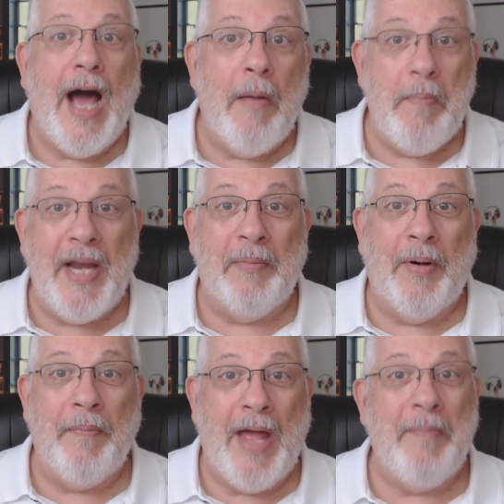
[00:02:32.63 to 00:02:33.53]
A
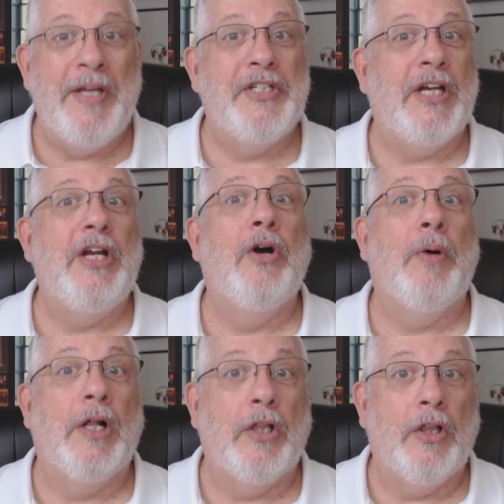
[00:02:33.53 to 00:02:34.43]
minimum. That means it can
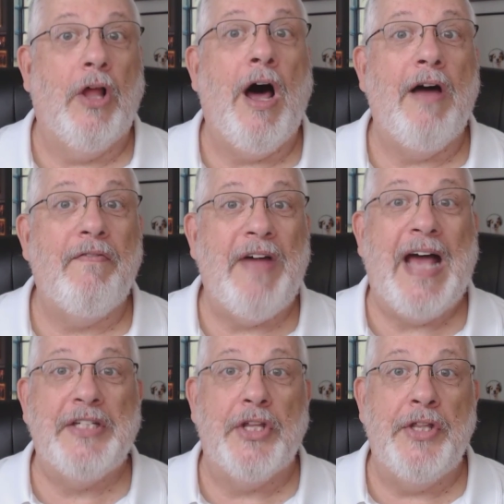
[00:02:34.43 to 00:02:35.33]
go a lot
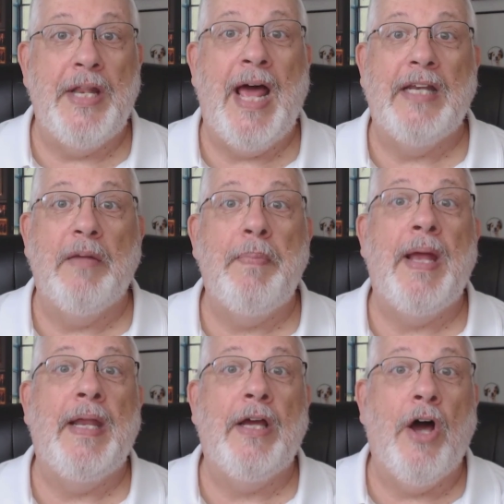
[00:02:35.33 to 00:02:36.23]
faster than that
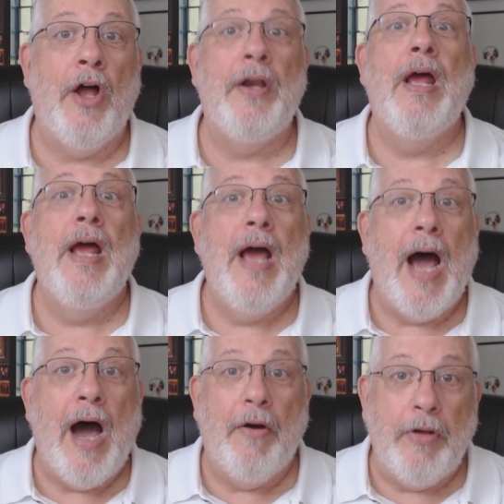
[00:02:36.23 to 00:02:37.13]
depending on
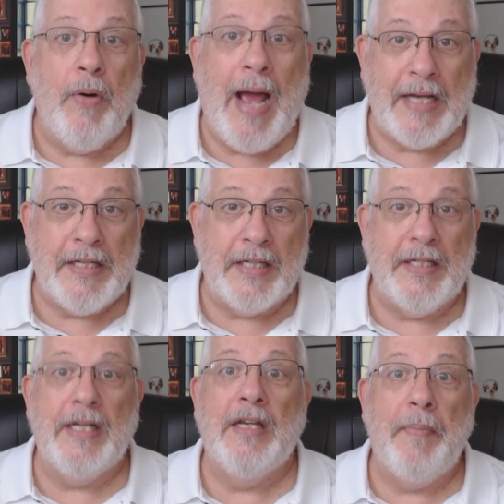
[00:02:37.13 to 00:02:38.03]
how you
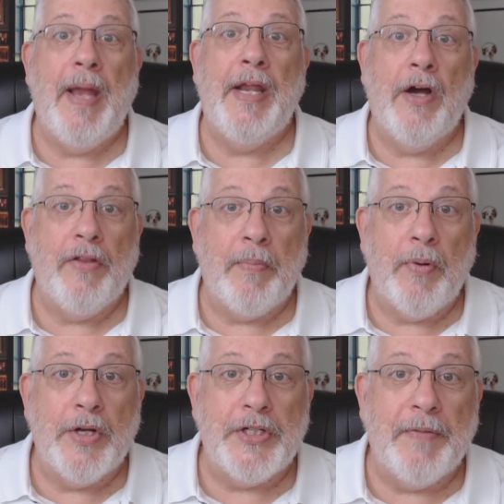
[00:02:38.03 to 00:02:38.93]
access it and depending on the
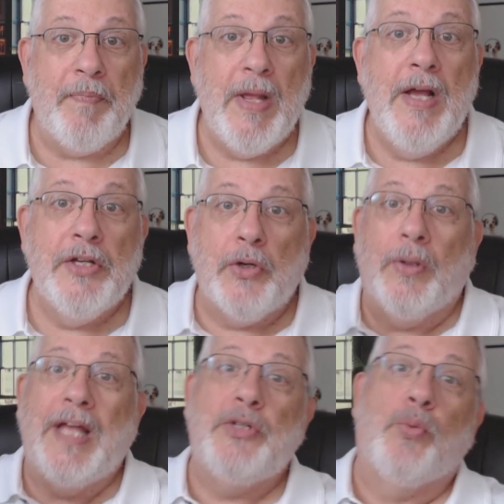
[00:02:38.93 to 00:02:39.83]
person. So
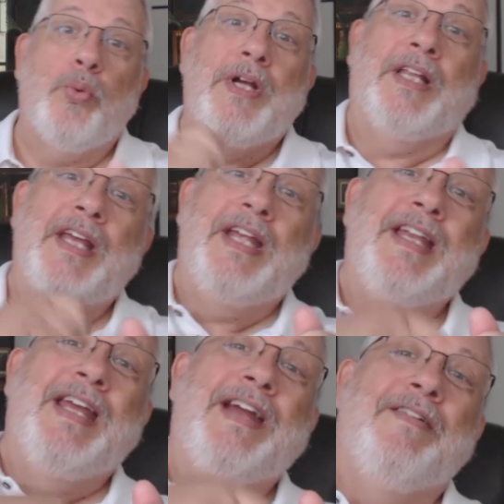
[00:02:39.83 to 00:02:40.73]
let's reel it
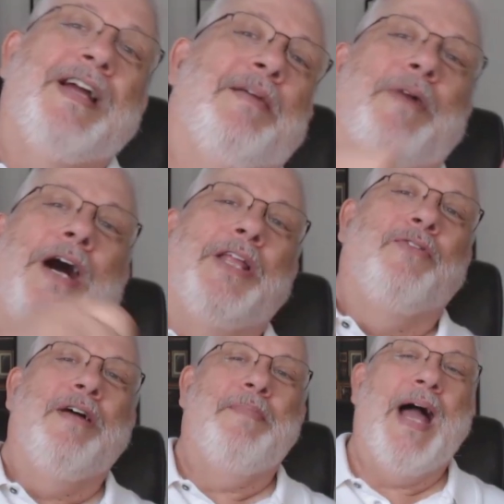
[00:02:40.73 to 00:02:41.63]
in here and come all the
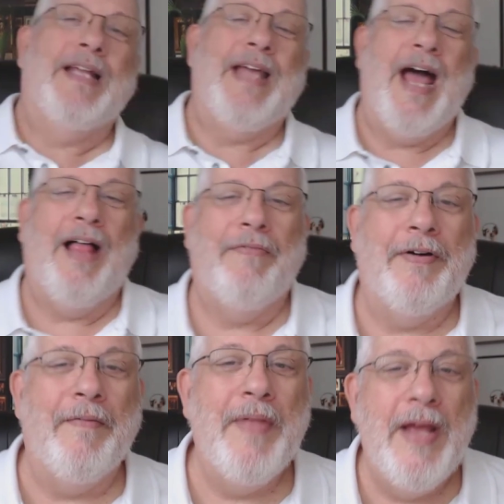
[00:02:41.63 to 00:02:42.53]
way back to
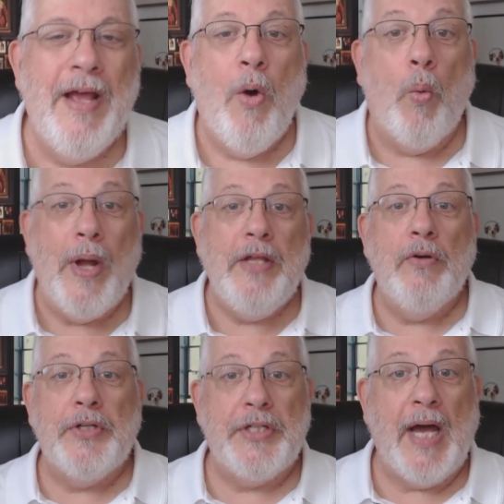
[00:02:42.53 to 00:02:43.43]
alpha. When
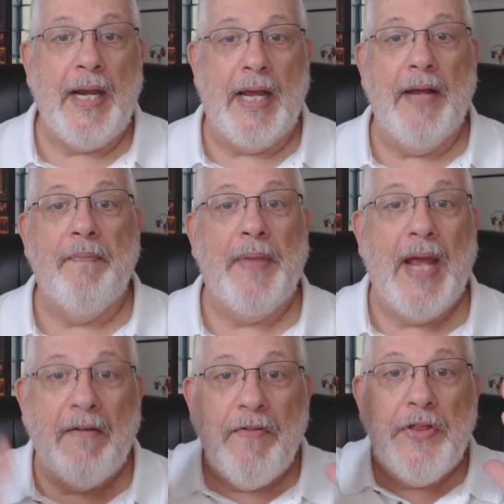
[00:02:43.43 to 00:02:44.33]
you study,
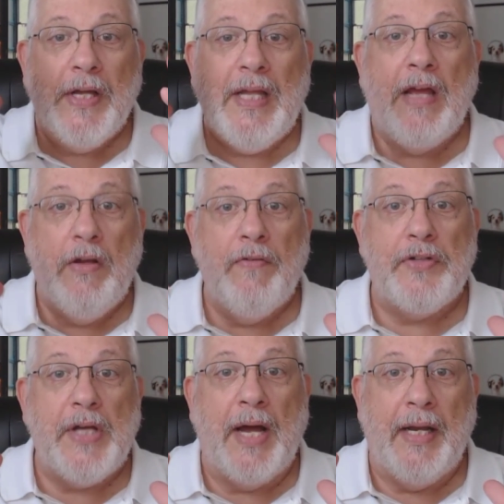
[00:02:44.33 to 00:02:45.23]
everything that you've
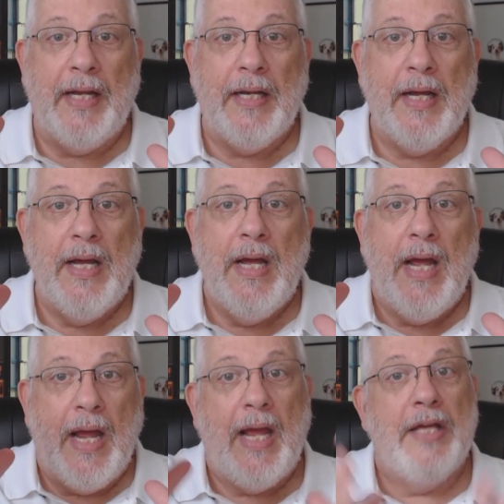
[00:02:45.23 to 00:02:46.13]
studied
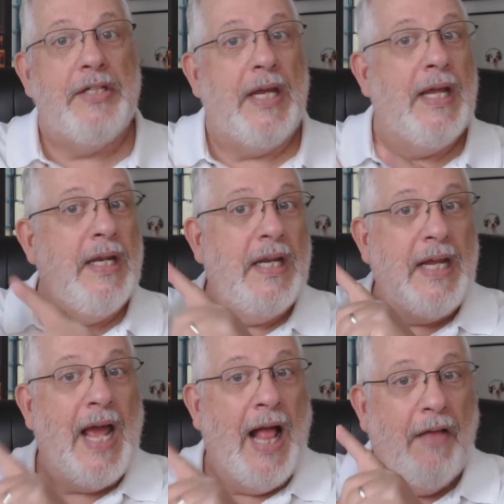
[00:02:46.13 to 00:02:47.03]
is in
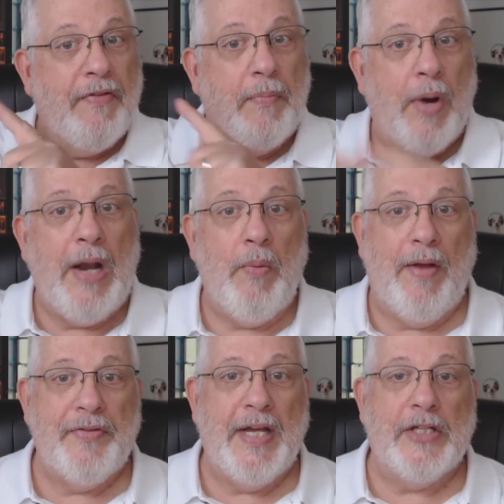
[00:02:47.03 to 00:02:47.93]
the alpha
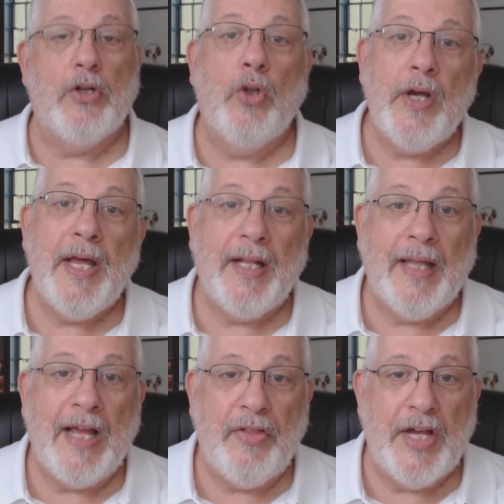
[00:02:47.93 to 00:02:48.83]
brainwave state. So look at it
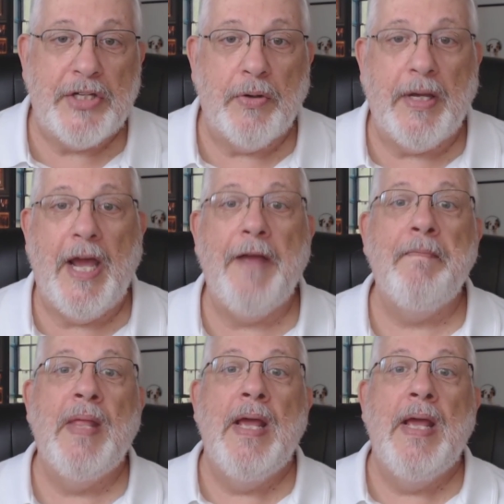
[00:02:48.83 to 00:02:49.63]
like this, okay?